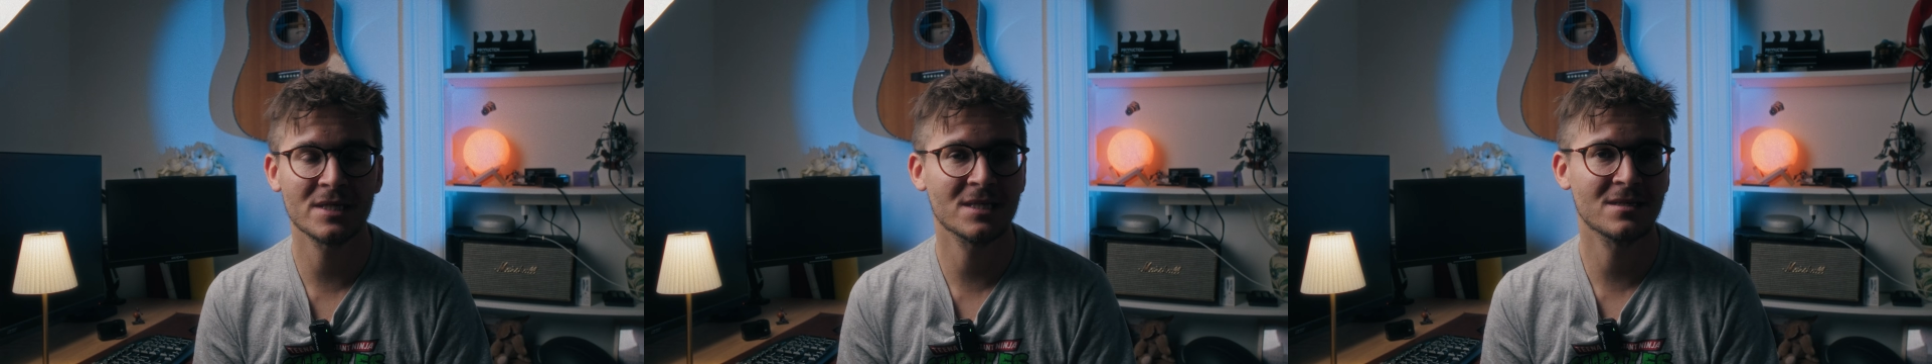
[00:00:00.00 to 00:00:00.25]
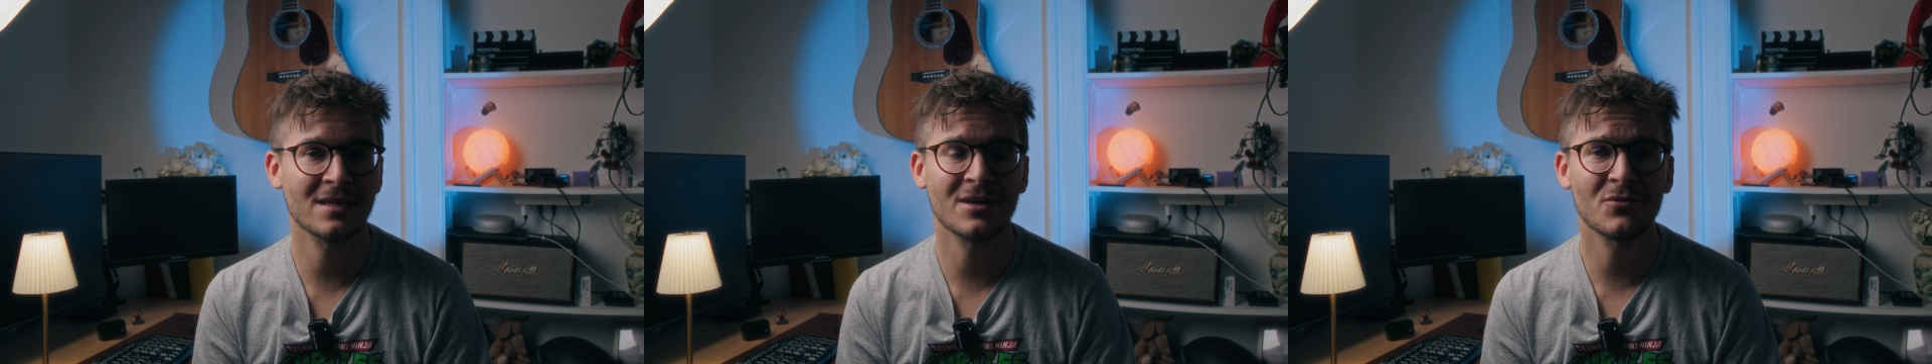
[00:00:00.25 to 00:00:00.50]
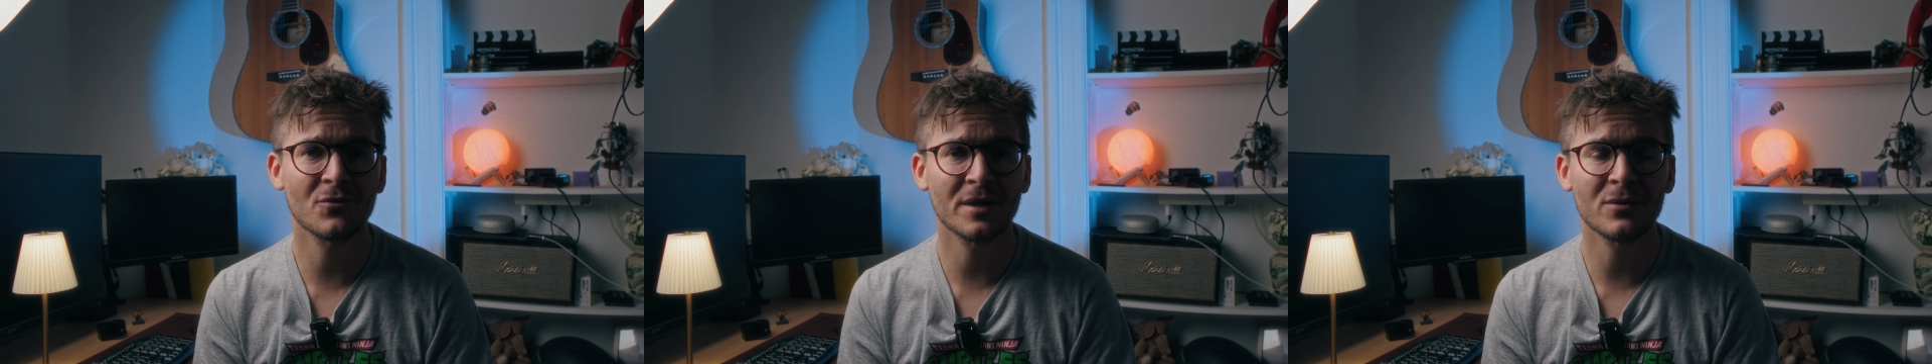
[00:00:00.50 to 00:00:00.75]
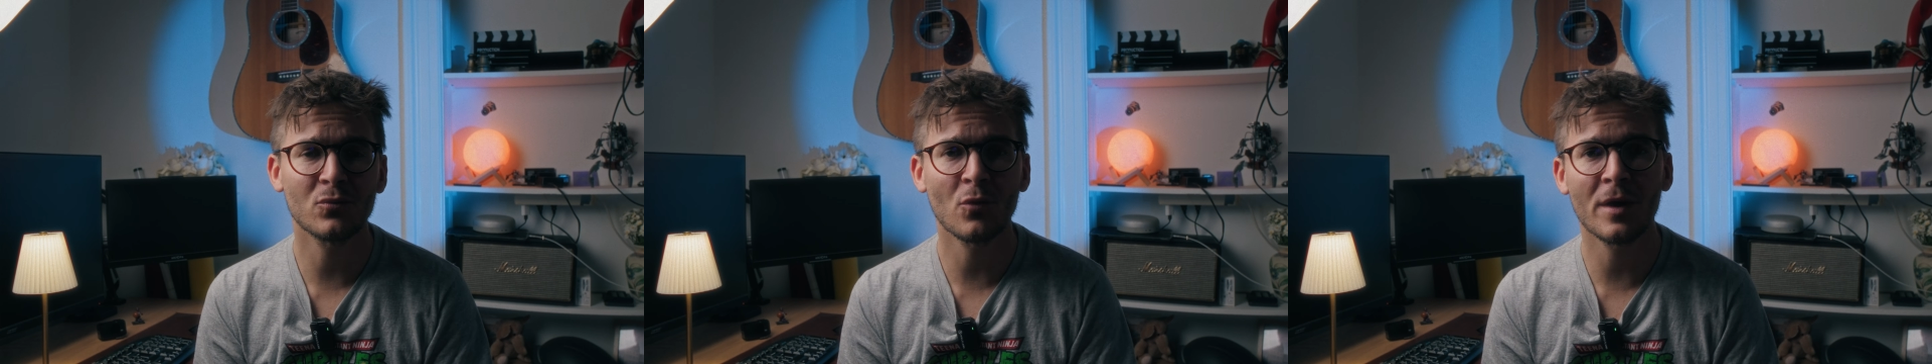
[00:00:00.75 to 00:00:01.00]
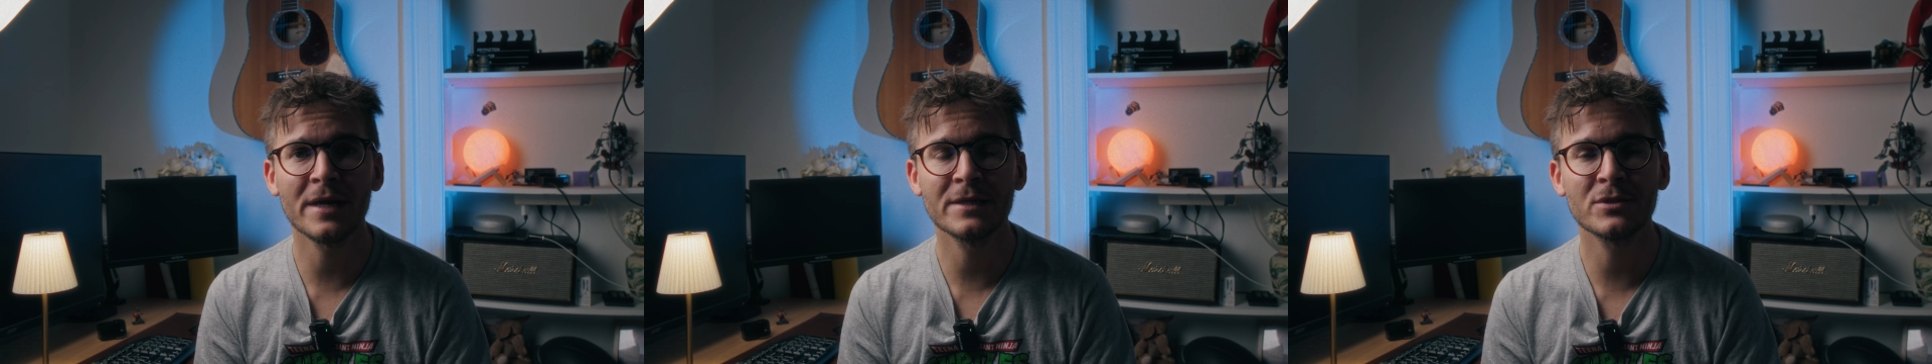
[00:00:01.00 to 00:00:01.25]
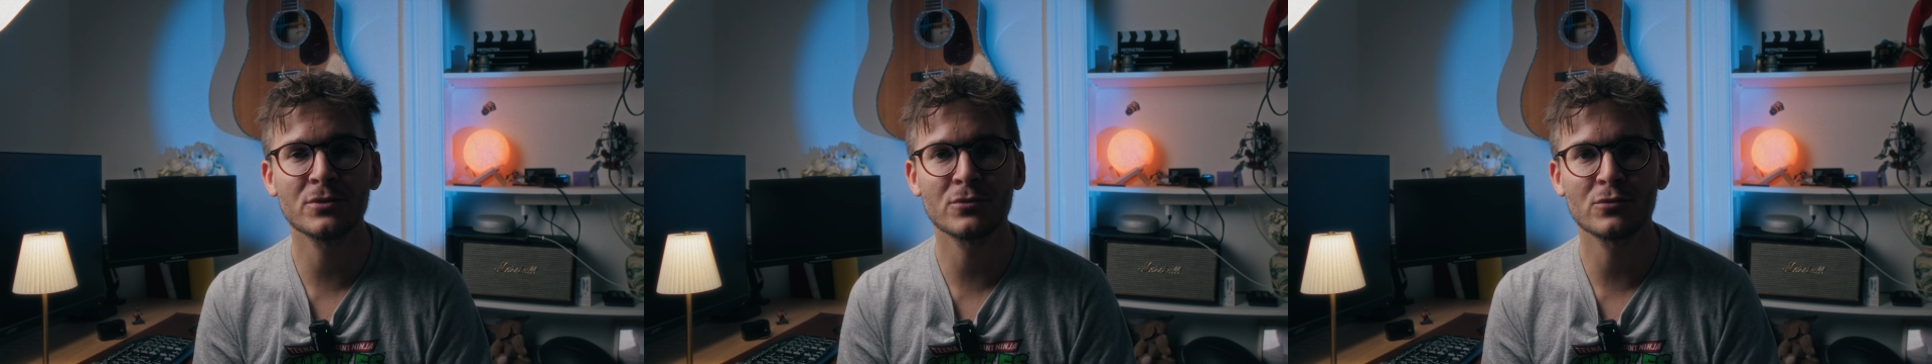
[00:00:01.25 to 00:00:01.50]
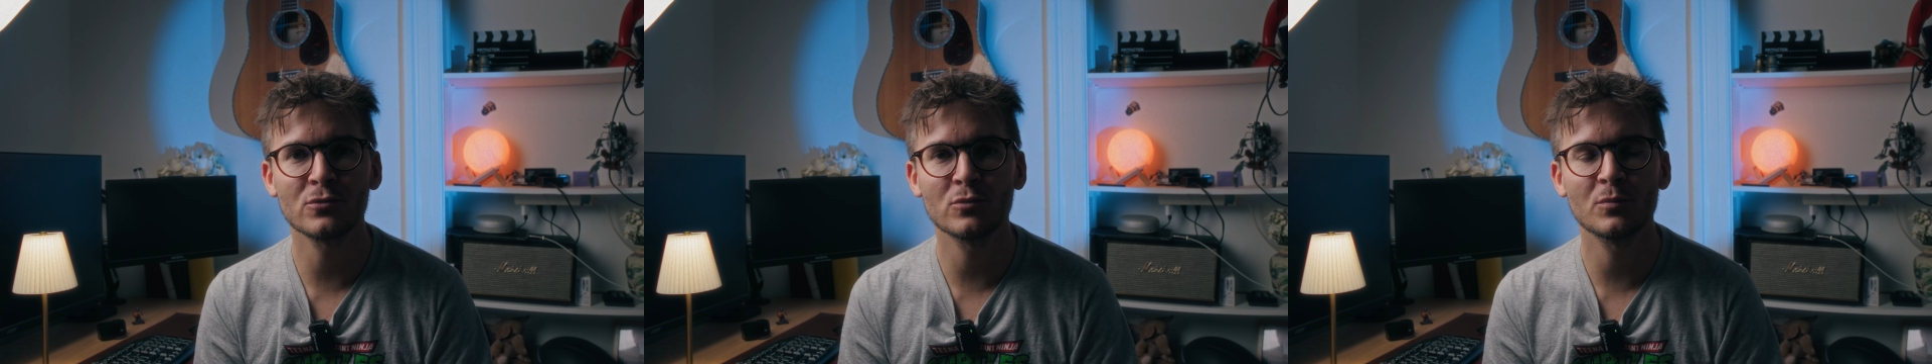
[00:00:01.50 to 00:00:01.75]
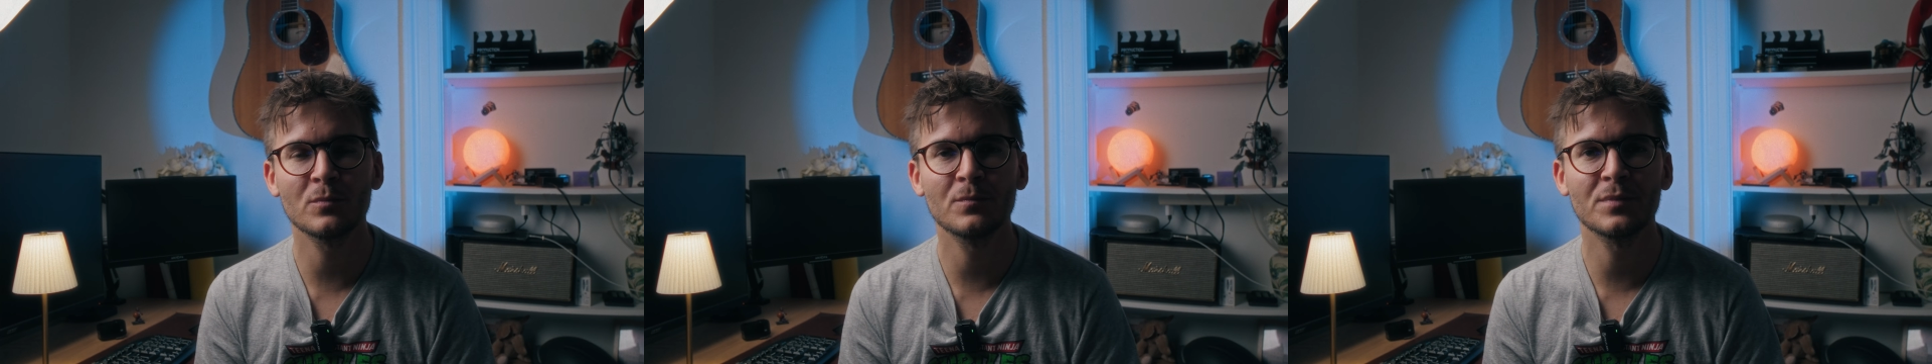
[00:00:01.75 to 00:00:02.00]
is a great way
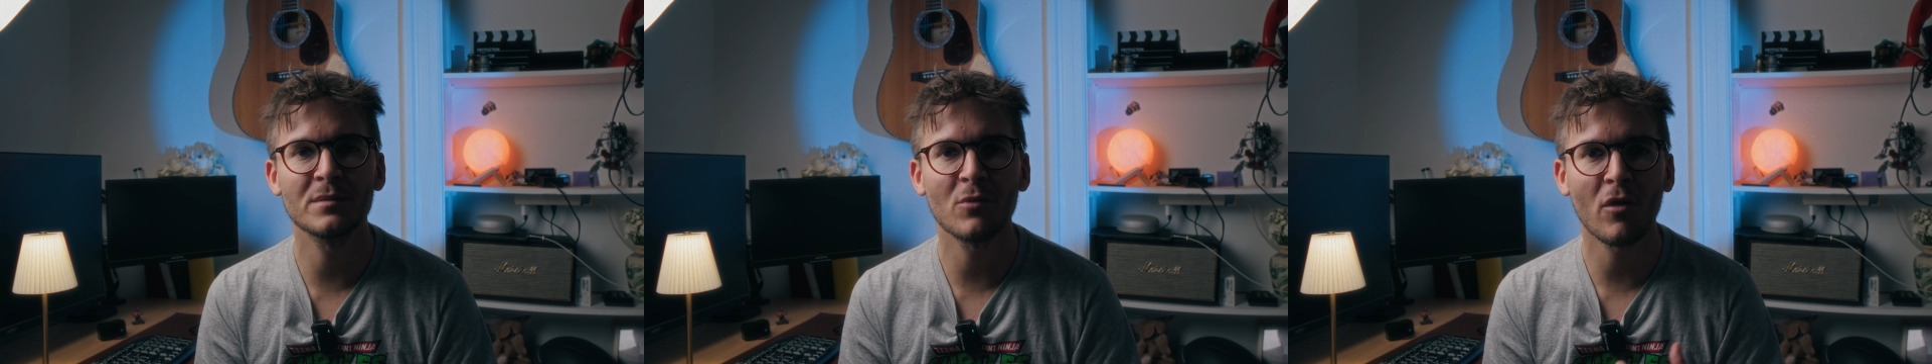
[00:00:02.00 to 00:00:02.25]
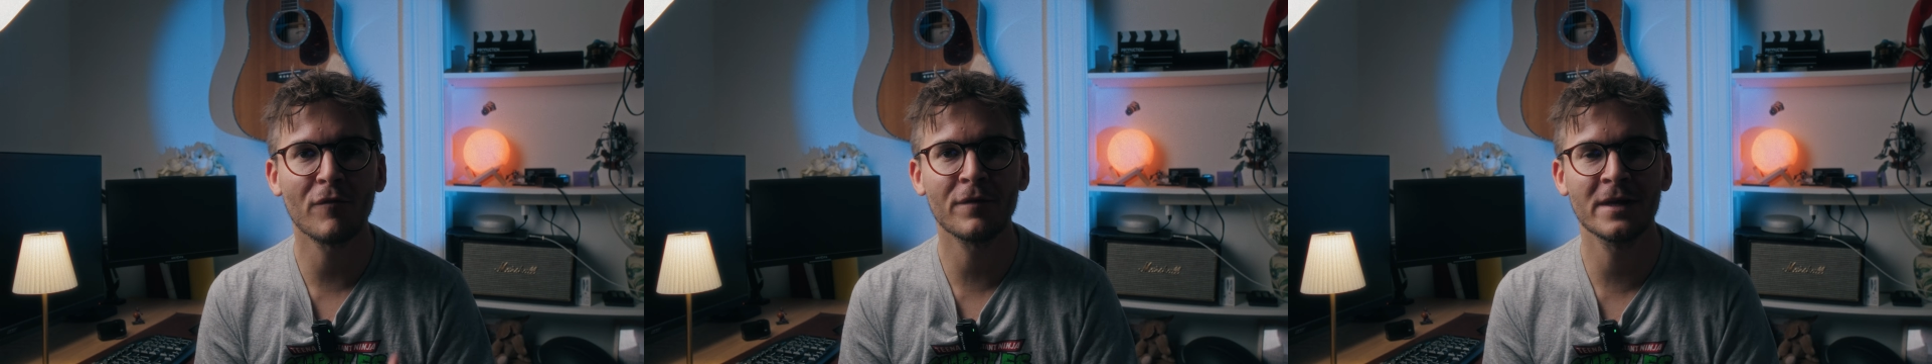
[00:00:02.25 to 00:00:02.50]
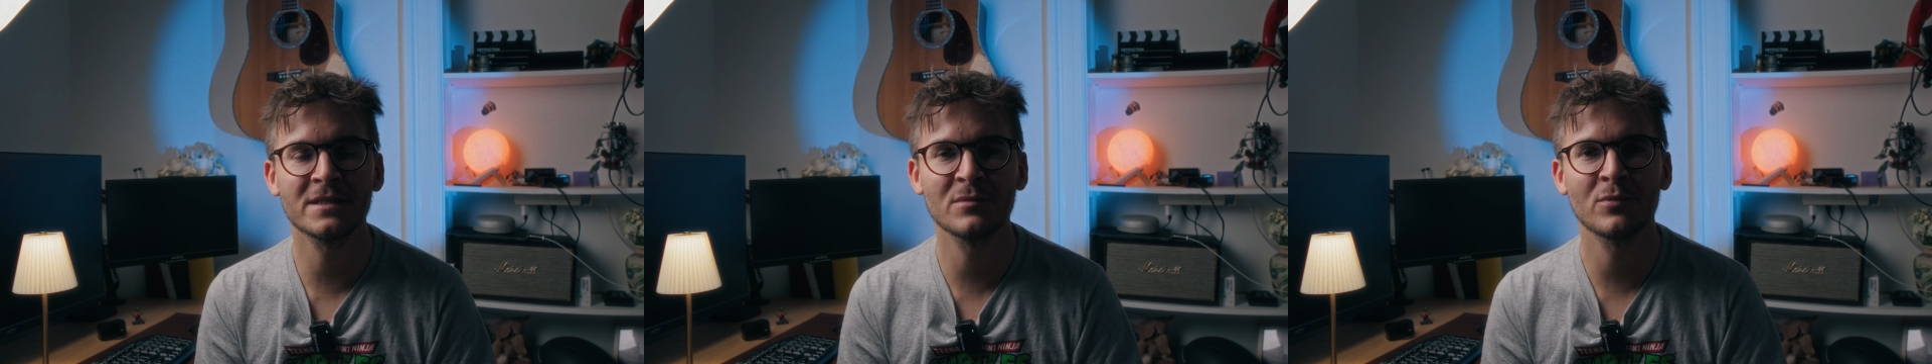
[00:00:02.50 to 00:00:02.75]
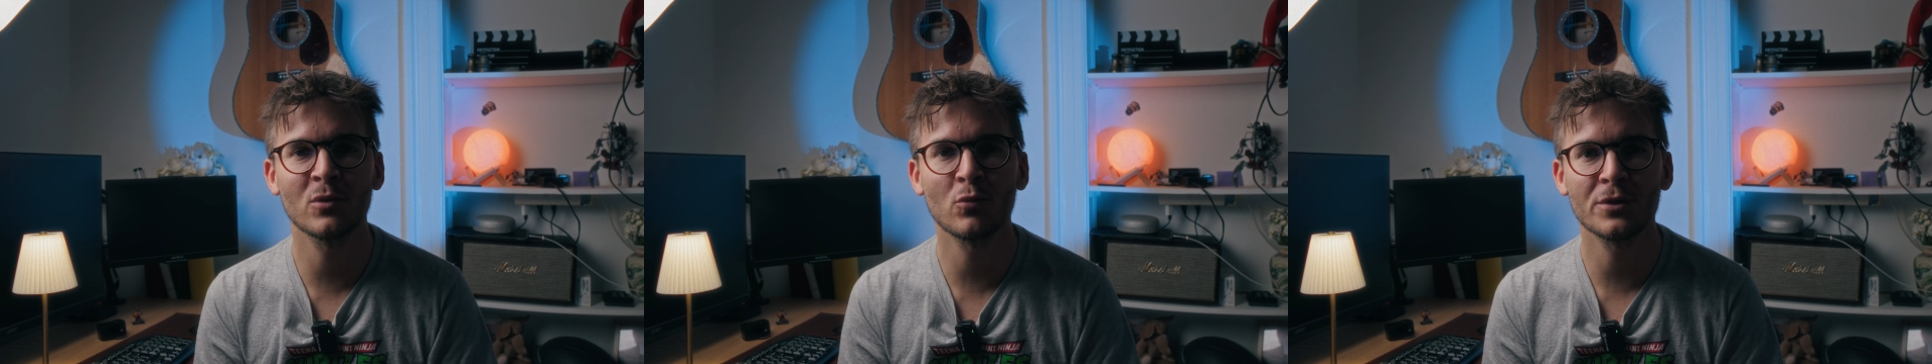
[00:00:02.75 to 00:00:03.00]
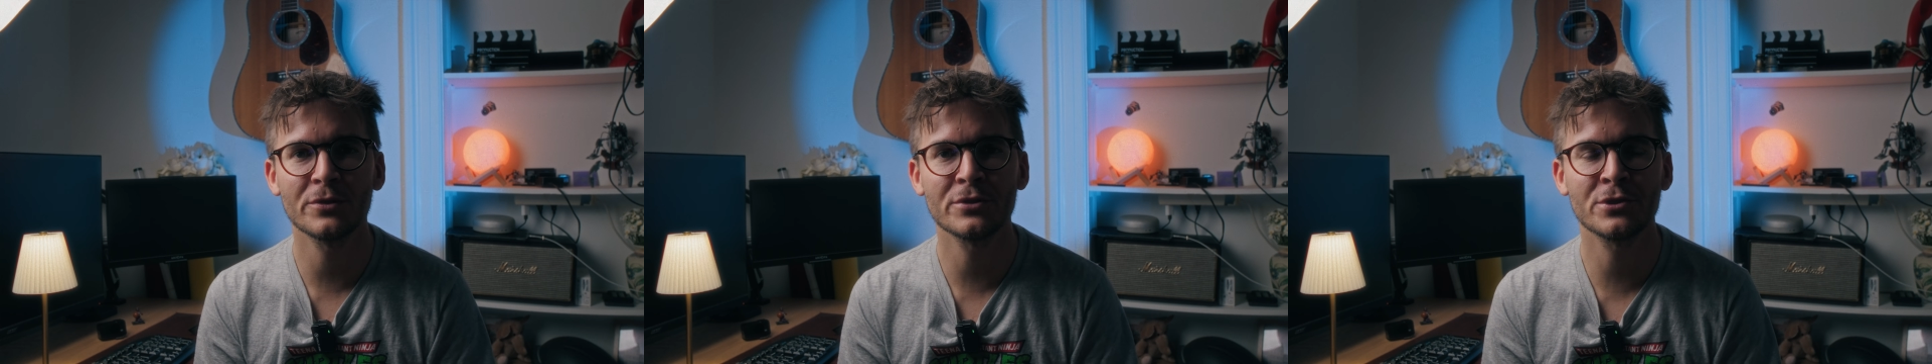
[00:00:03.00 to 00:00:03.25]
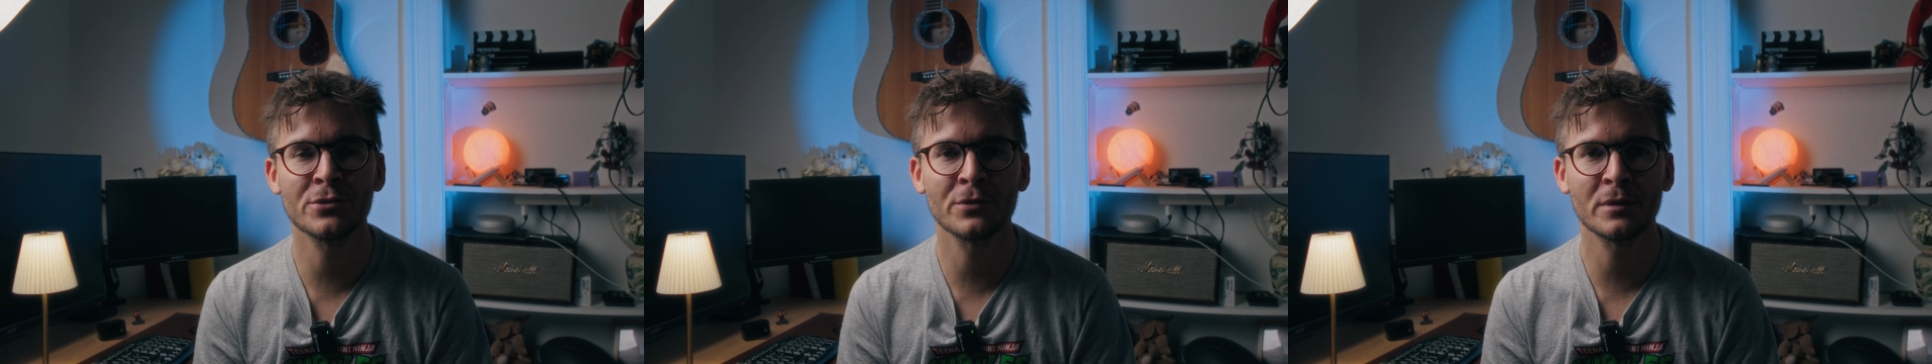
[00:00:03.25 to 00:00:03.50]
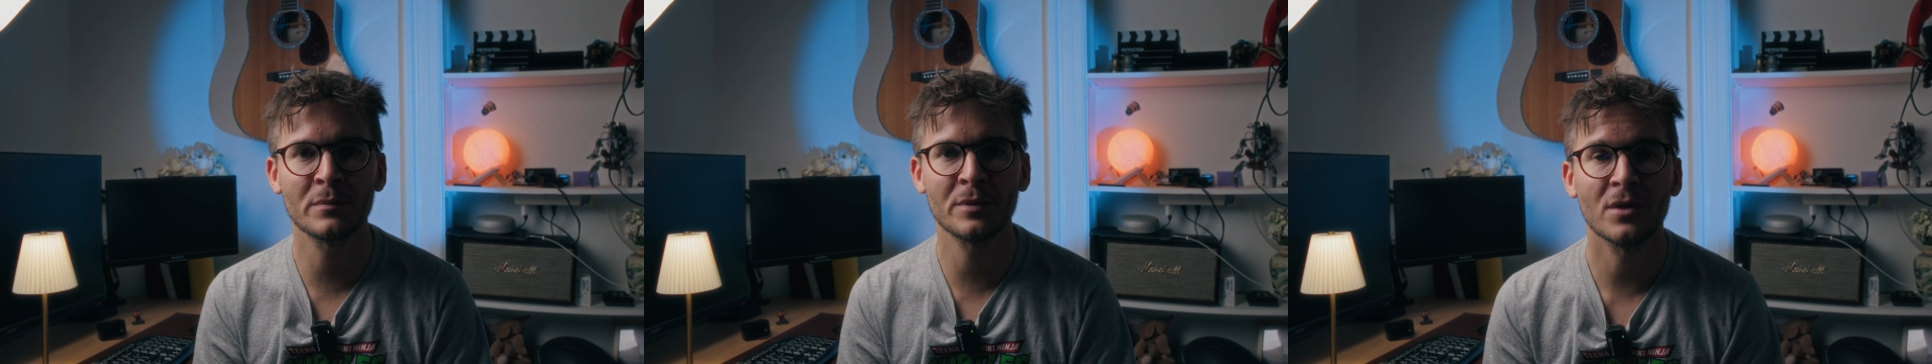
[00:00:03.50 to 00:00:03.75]
to be more flexible when you're shooting,